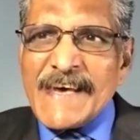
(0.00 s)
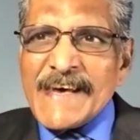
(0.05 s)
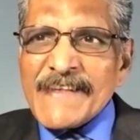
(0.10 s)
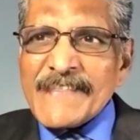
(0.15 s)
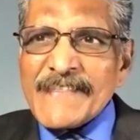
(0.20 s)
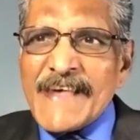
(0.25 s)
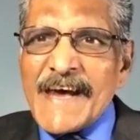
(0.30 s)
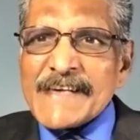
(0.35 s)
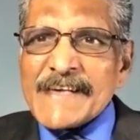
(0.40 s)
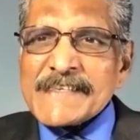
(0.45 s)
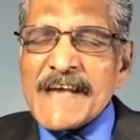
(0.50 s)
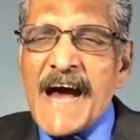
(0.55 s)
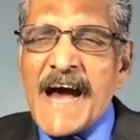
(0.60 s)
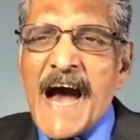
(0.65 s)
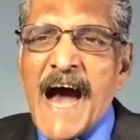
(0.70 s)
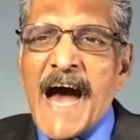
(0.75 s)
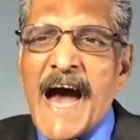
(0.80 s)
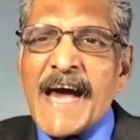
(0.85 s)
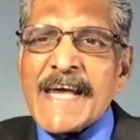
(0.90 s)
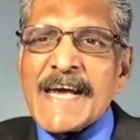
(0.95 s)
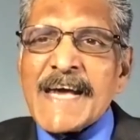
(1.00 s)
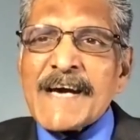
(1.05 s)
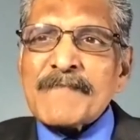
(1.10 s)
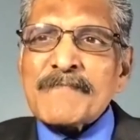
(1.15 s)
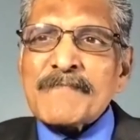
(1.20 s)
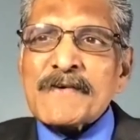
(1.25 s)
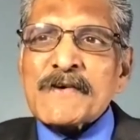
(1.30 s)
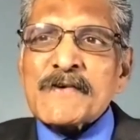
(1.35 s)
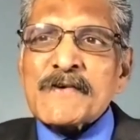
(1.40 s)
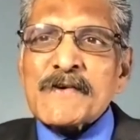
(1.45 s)
that I
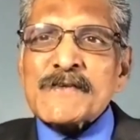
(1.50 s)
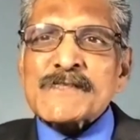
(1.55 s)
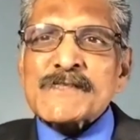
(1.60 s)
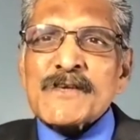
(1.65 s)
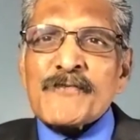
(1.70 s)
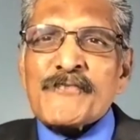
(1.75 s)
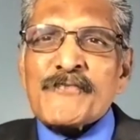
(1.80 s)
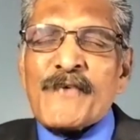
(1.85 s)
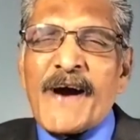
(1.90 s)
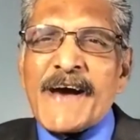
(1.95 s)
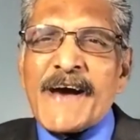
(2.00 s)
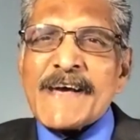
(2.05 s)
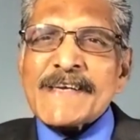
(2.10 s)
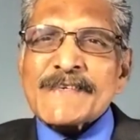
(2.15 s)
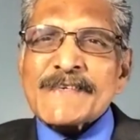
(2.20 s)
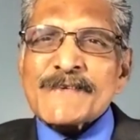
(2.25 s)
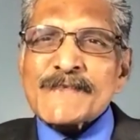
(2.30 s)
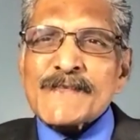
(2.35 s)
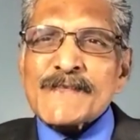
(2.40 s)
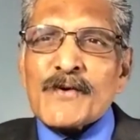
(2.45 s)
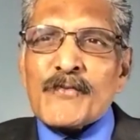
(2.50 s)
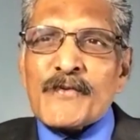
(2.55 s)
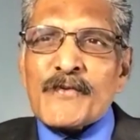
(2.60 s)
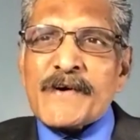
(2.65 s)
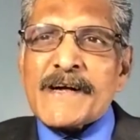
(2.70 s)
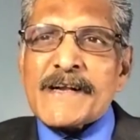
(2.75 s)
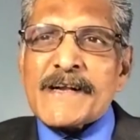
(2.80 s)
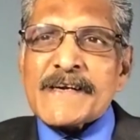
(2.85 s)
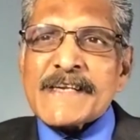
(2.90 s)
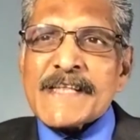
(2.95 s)
am crucified to the
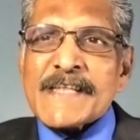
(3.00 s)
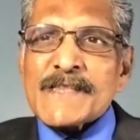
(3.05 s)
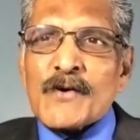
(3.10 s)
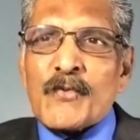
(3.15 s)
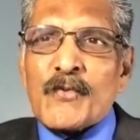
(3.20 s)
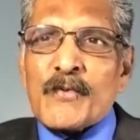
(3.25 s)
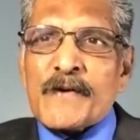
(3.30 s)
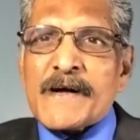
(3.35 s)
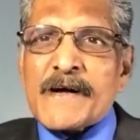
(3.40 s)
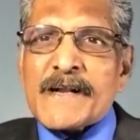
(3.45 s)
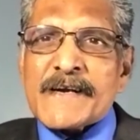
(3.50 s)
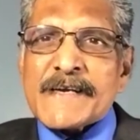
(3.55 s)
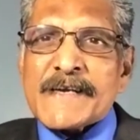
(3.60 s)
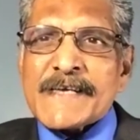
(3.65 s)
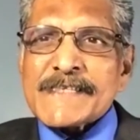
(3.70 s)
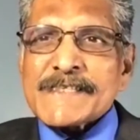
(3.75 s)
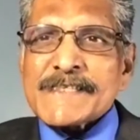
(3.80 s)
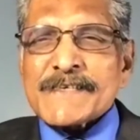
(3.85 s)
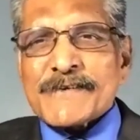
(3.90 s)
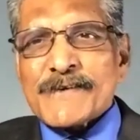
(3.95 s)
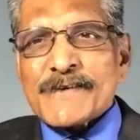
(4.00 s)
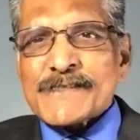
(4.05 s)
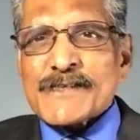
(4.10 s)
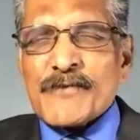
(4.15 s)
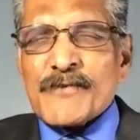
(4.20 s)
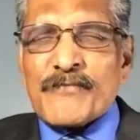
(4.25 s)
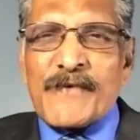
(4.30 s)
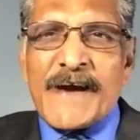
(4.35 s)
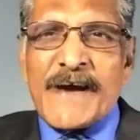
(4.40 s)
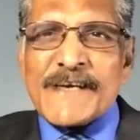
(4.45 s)
world and the world is
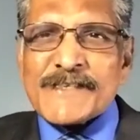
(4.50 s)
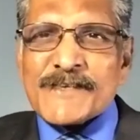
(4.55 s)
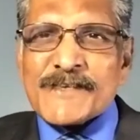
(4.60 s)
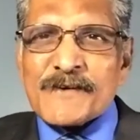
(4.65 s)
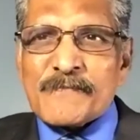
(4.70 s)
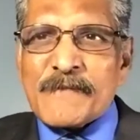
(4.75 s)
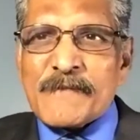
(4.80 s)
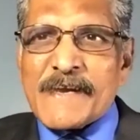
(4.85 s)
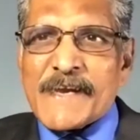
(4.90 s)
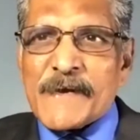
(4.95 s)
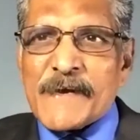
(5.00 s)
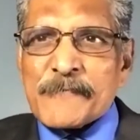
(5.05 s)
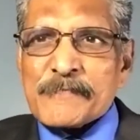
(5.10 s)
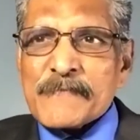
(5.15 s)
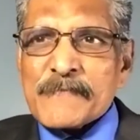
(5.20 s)
crucified to me.